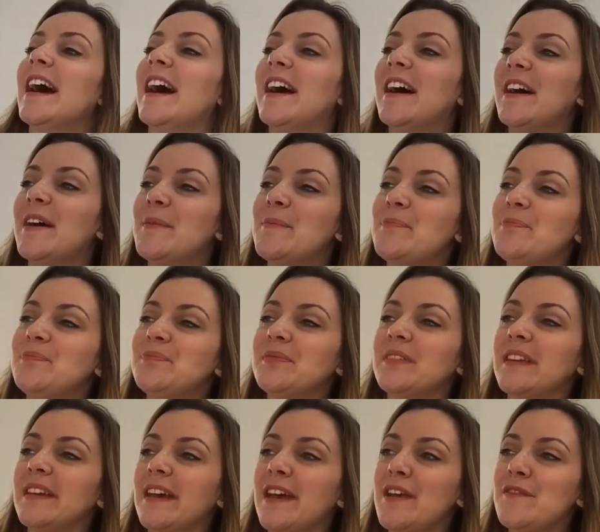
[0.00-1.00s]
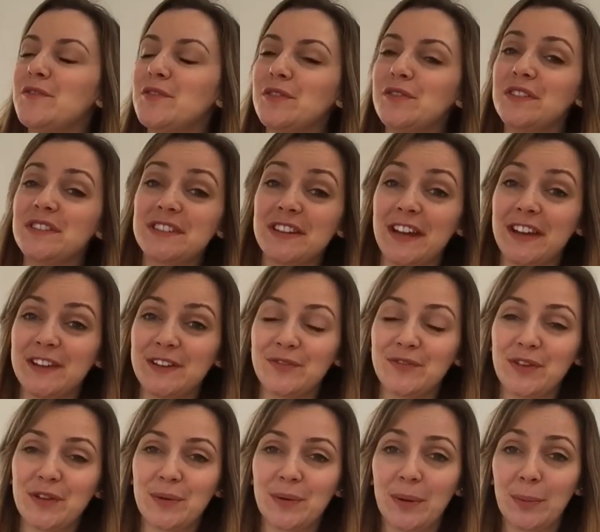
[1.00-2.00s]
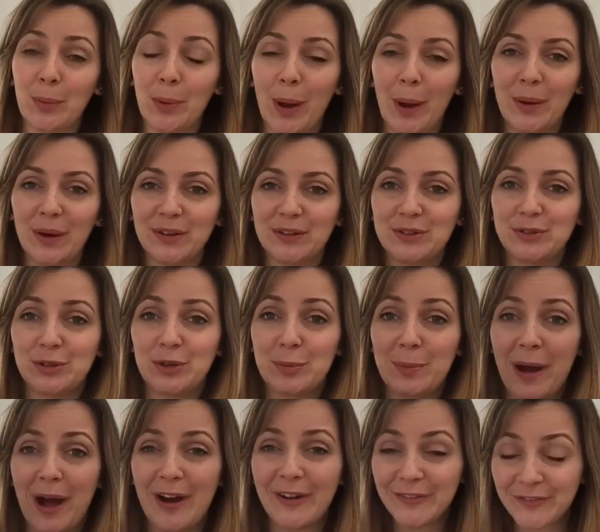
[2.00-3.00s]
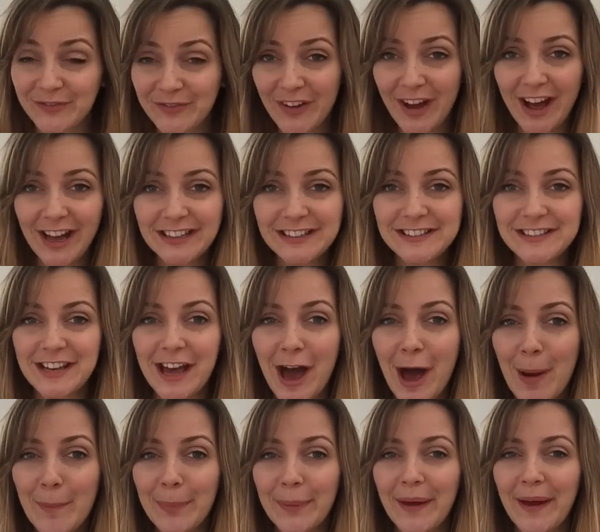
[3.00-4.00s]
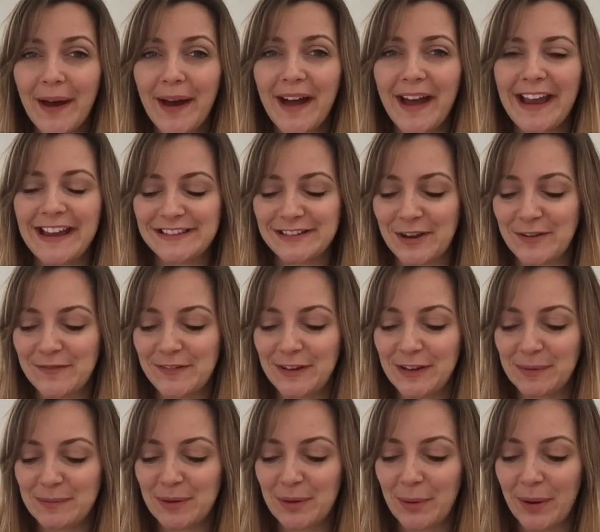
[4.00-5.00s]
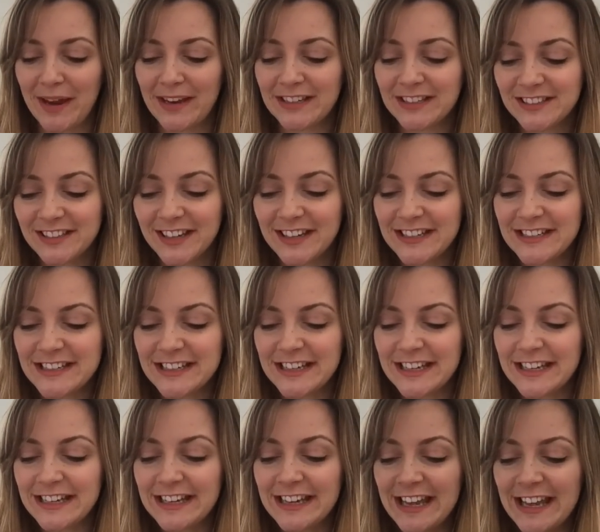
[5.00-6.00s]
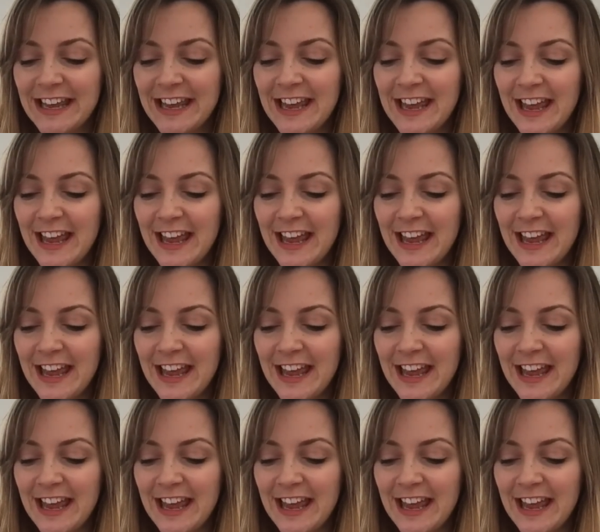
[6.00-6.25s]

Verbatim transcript: Um, if you're a returning viewer, what I'm going to talk about first up uh, is hopefully going to be quite exciting.